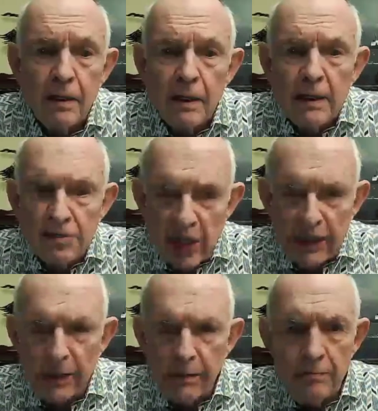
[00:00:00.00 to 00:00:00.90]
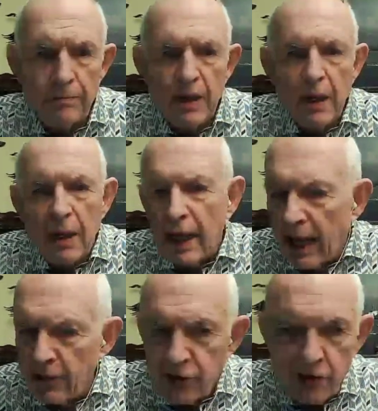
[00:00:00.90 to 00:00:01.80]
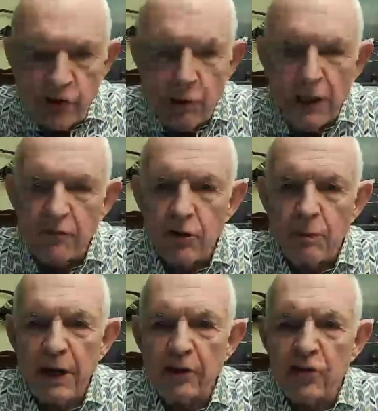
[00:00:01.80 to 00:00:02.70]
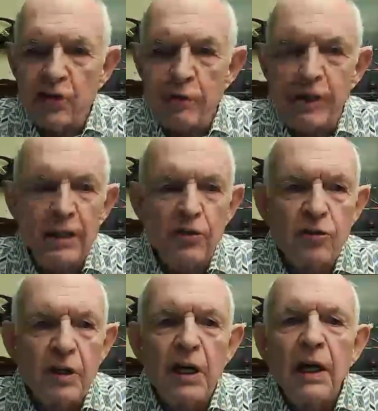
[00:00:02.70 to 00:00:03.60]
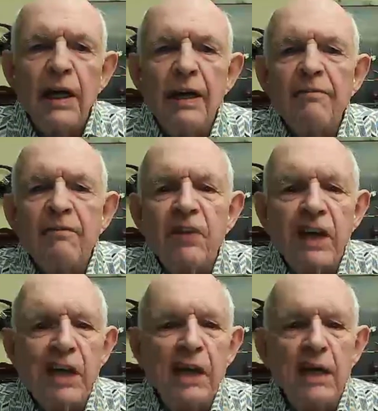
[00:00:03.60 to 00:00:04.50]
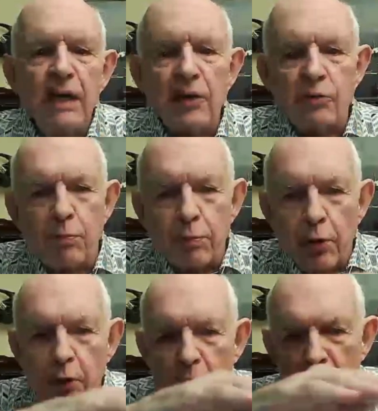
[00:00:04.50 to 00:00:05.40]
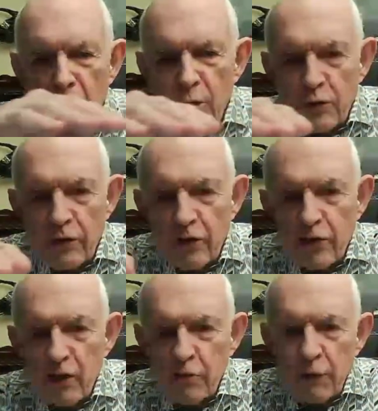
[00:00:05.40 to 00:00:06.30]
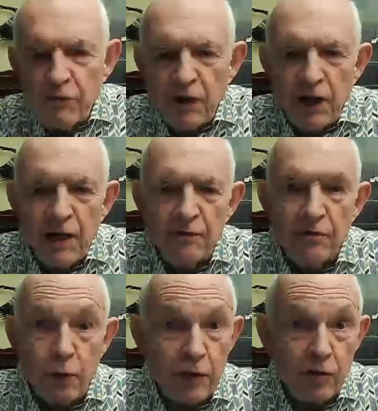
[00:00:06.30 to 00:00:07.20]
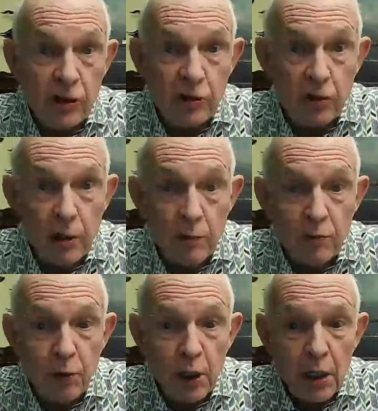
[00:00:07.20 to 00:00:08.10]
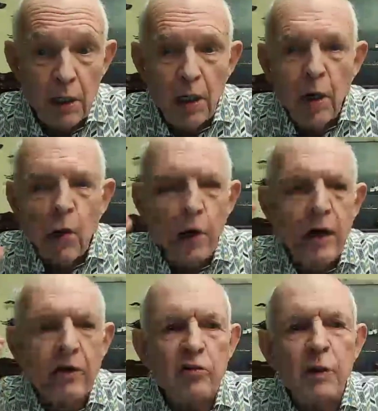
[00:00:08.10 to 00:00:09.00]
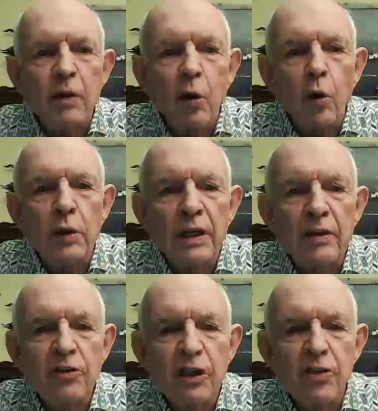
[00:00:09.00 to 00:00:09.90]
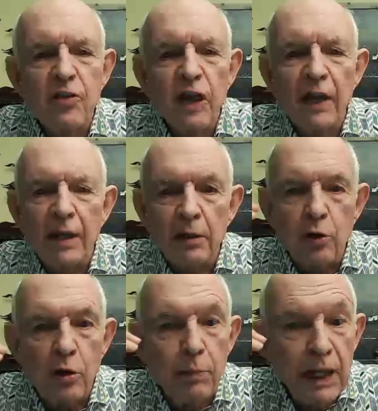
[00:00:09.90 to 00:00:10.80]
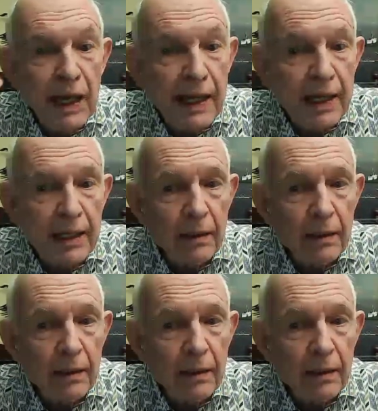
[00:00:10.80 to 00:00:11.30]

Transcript: Second, as it has been for the past 3 weeks, NVIDIA has broken out over its HB5, 26 times book, where it has been holding since then and could be heading